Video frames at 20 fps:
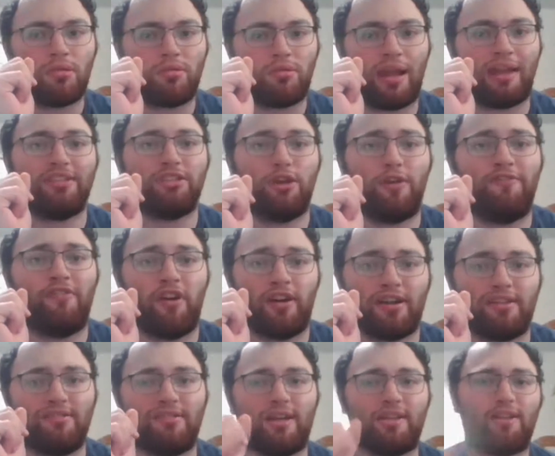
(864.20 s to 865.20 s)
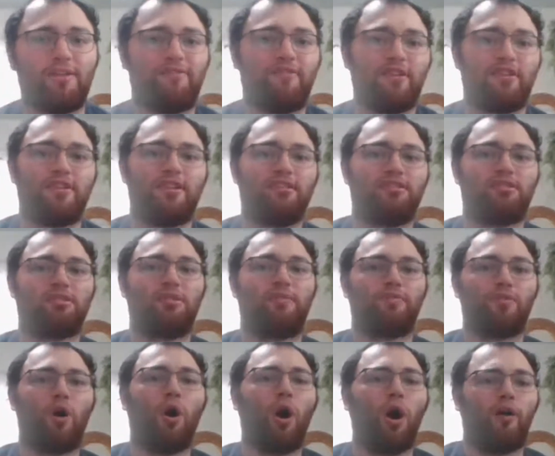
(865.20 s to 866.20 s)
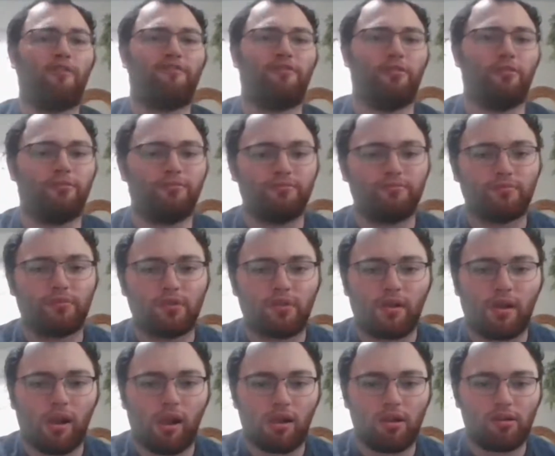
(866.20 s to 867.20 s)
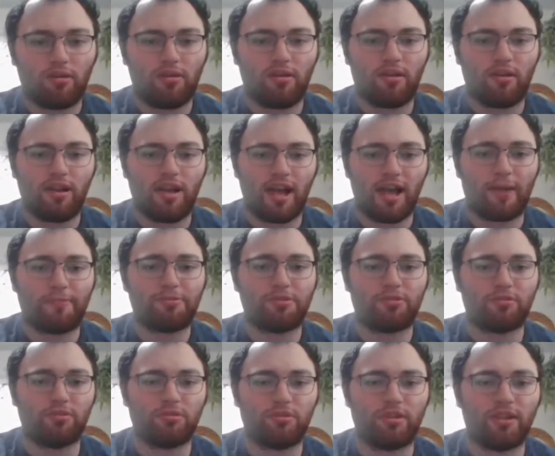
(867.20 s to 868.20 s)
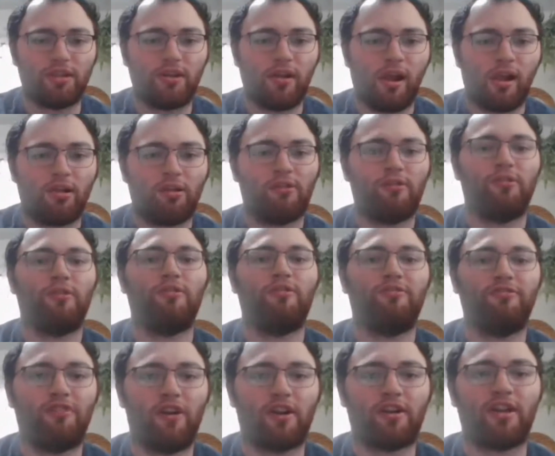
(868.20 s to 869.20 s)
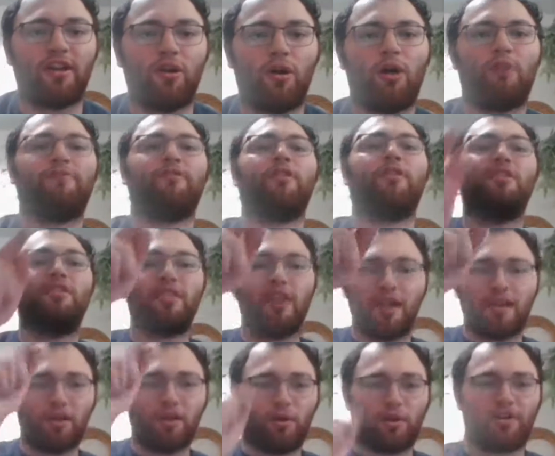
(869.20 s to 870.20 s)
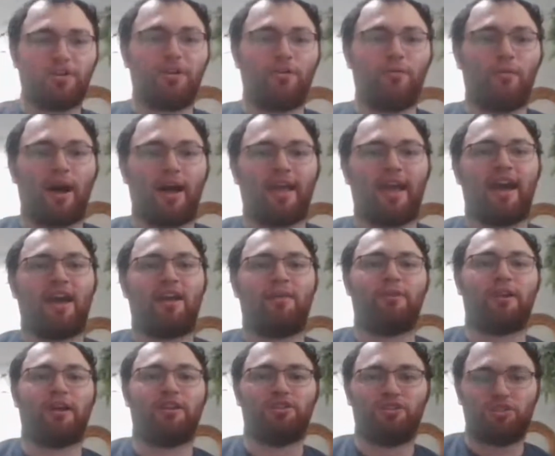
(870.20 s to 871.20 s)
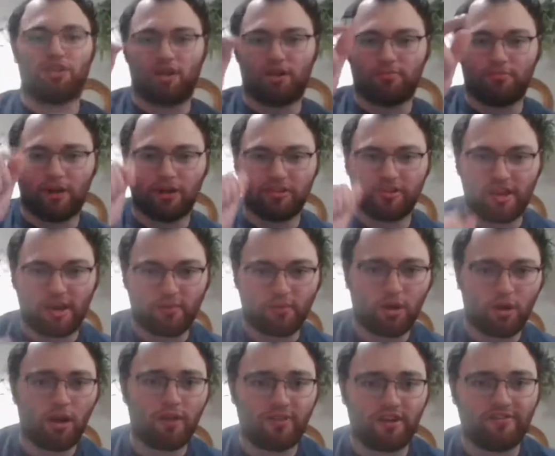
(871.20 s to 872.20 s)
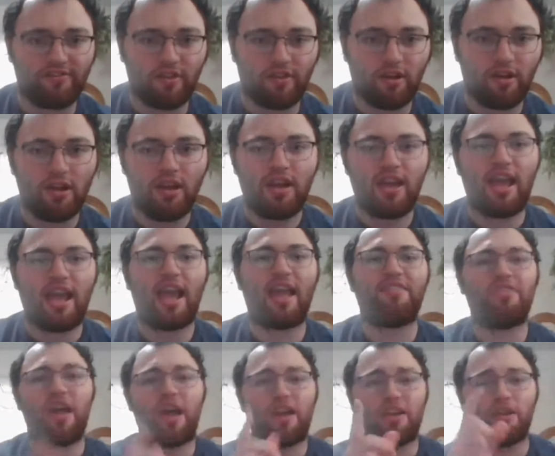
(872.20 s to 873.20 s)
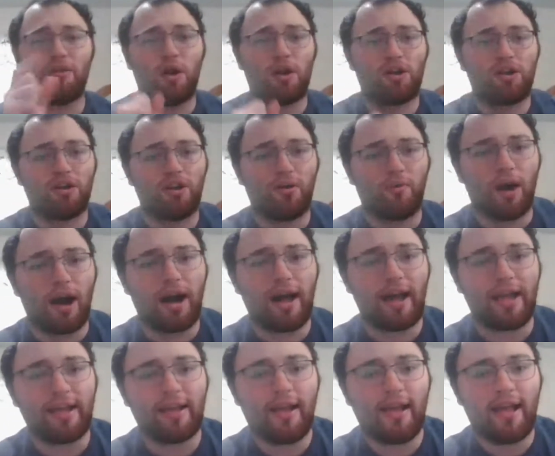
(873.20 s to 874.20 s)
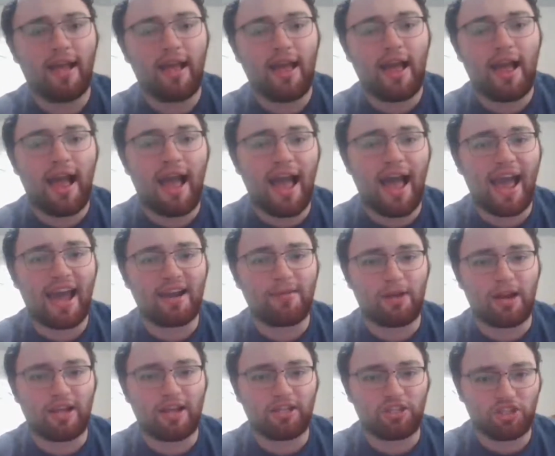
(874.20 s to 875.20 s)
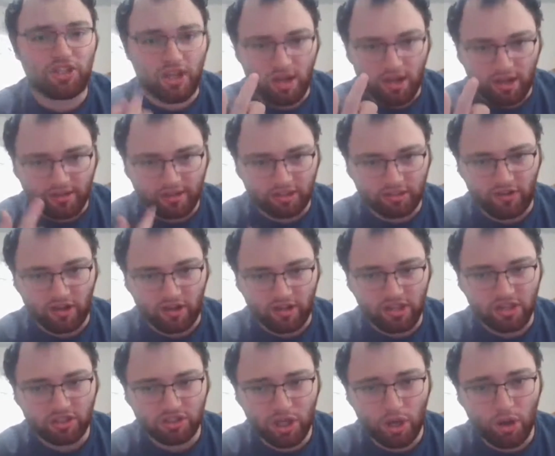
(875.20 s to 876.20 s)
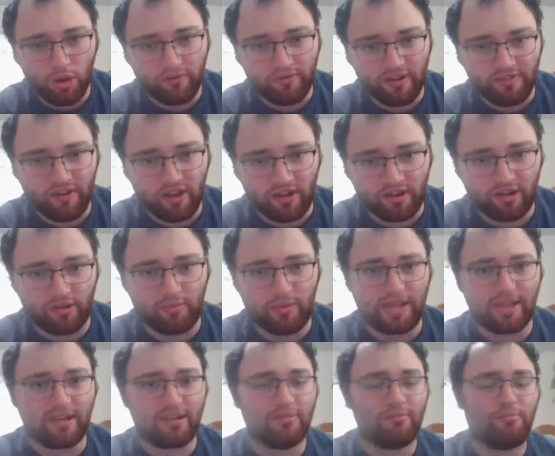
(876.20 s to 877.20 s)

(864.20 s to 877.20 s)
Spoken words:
That's how fucking dead the Fiend is. Awful. Absolutely fucking awful. Then you want to know why Adam and I shit on Monday Night Raw and then you want to know why Adam and I shit on this fucking show every fucking week.